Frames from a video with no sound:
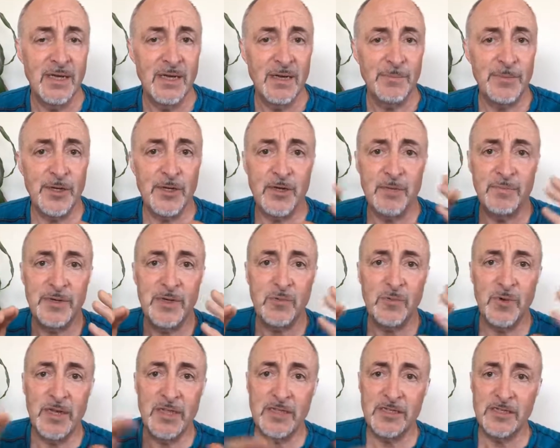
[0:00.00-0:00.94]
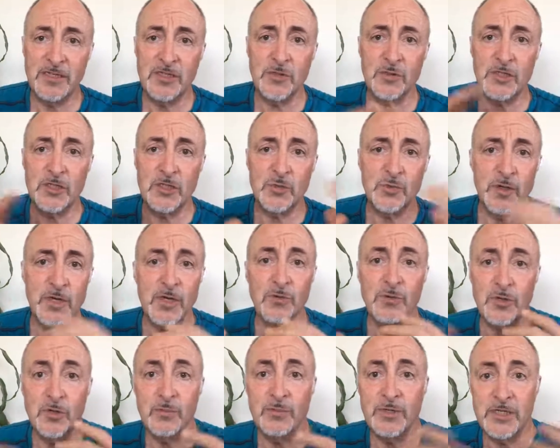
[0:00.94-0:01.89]
but it could be where there's situations where you
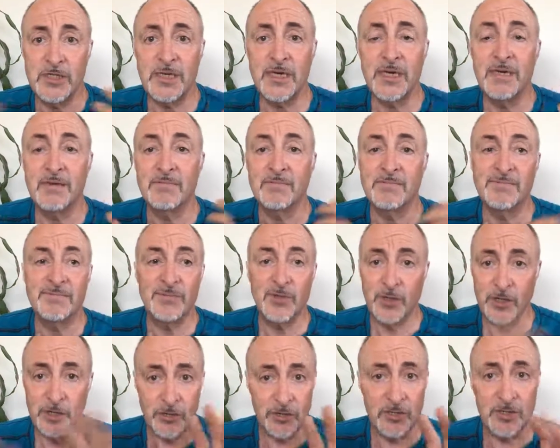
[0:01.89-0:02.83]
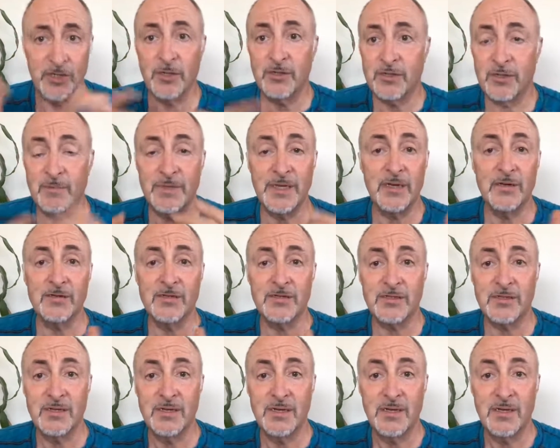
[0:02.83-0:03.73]
would normally say not interested or something else.